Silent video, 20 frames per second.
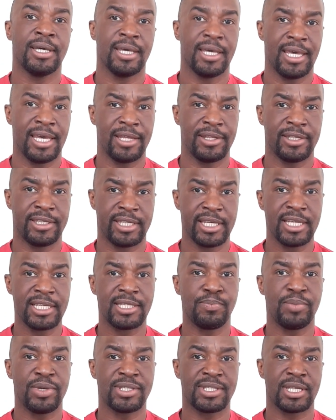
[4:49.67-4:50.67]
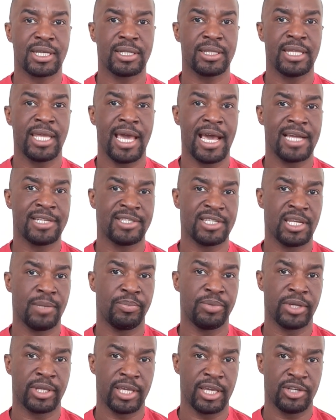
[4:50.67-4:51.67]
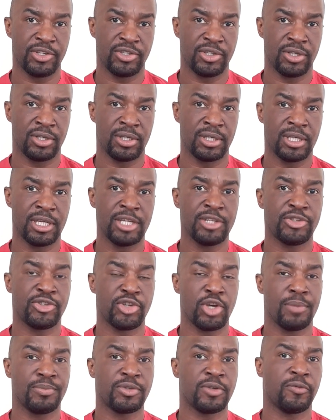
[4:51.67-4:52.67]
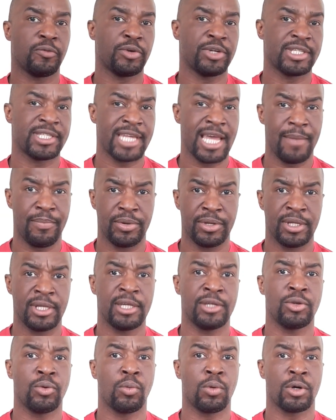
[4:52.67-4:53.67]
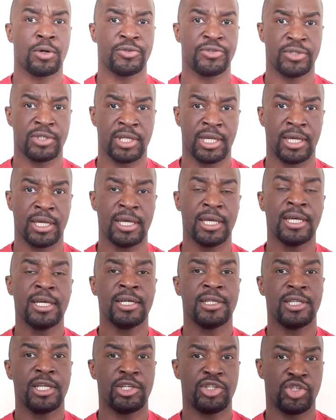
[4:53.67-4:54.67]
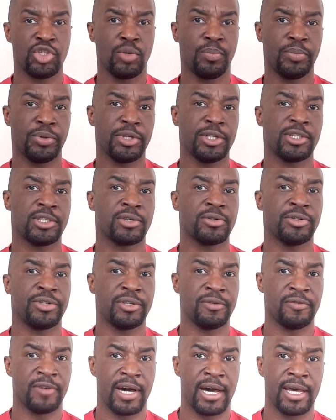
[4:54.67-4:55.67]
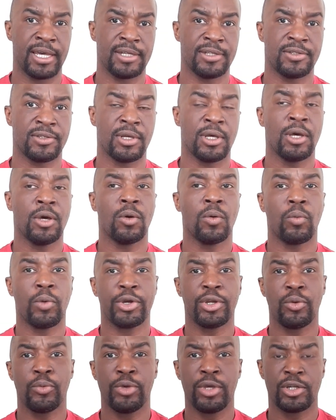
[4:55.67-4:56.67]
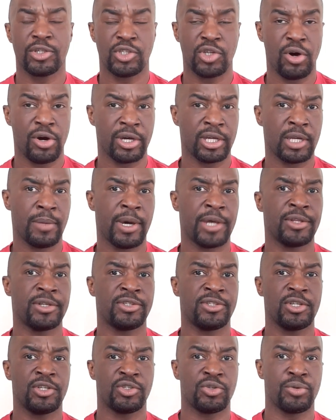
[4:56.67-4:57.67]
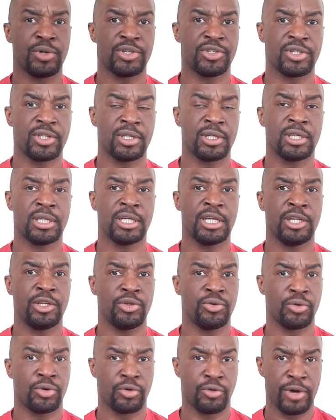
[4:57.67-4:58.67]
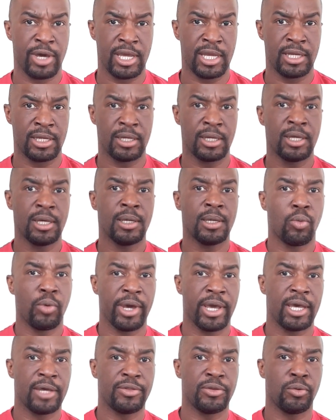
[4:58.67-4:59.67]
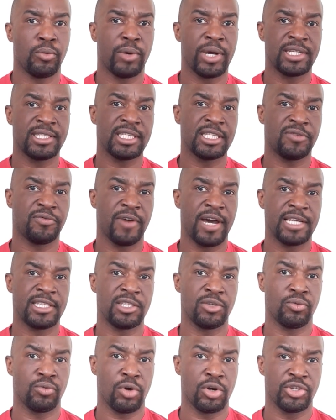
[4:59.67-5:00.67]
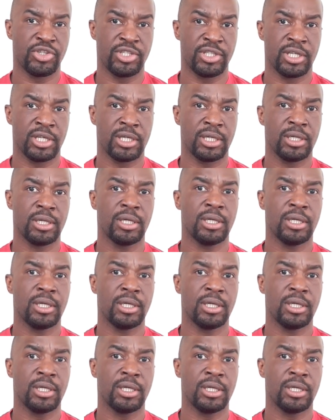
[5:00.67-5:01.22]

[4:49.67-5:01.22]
And this basically has implication in terms of what is happening in the world today, the geopolitical divide. Whether we are talking about the situation in Ukraine, where the West is fighting Russia